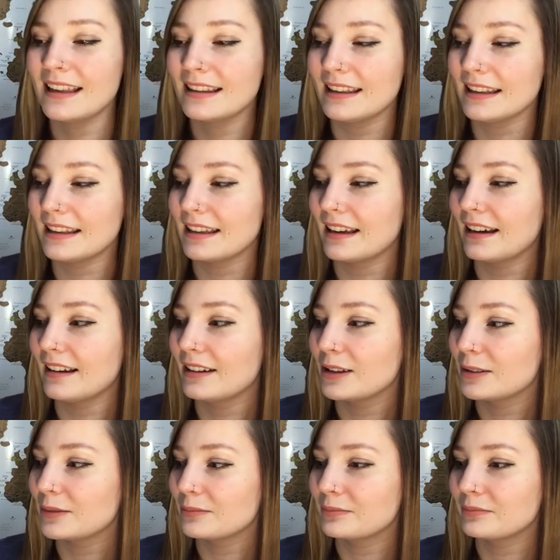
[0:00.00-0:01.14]
Like,
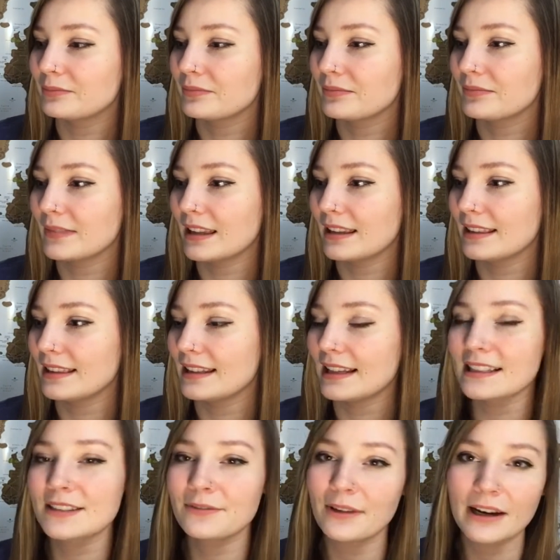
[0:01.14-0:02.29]
in the
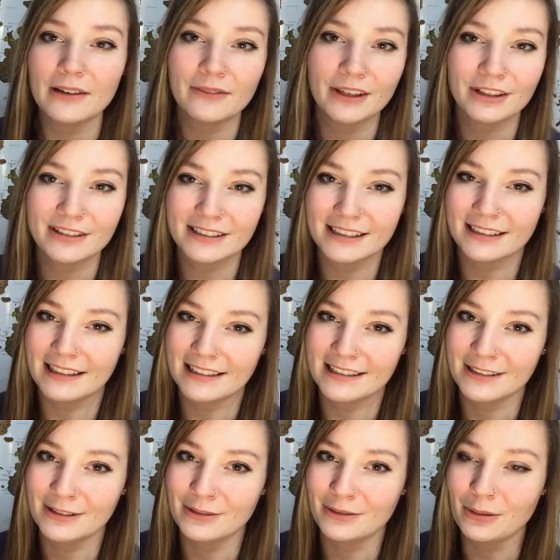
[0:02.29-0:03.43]
next 5 years, I'd like
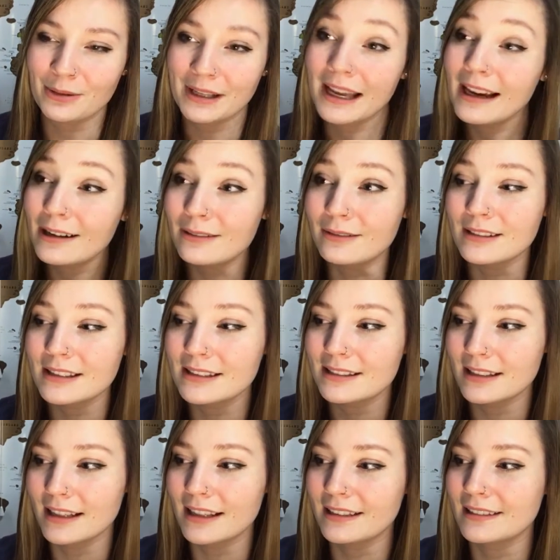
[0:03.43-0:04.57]
to own a house,
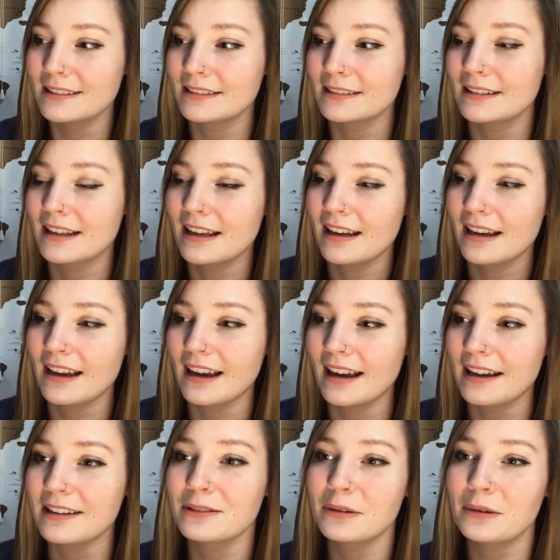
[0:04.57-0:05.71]
and
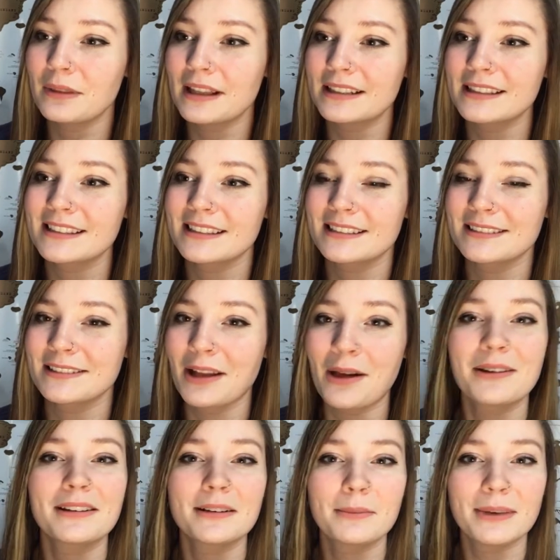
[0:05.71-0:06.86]
I know that's not
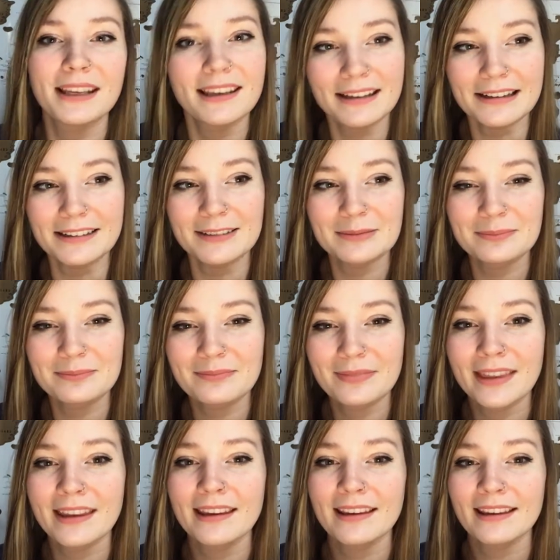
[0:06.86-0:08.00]
going to be here.
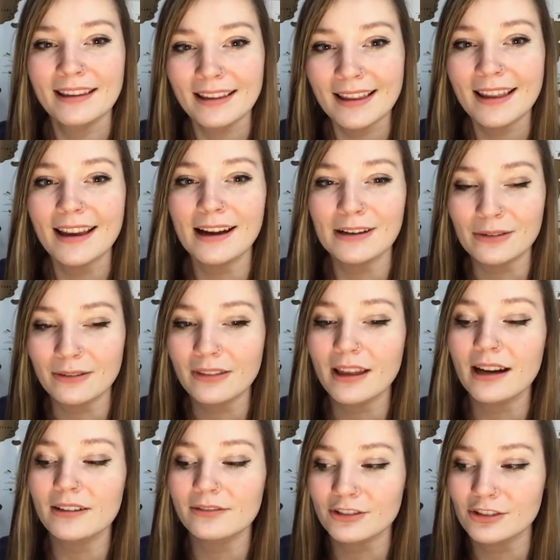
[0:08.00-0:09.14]
I know
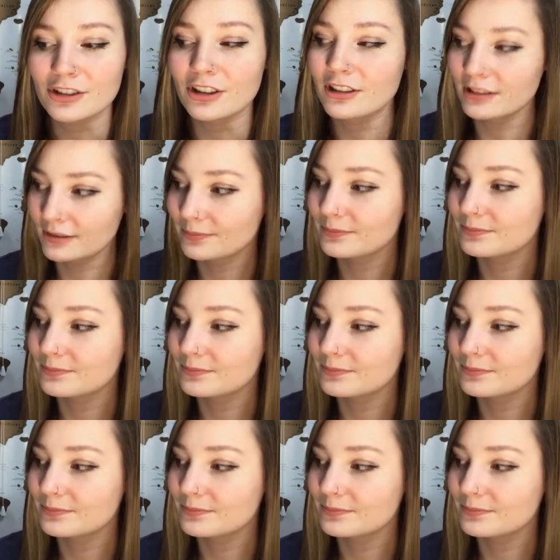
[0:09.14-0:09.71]
that for sure.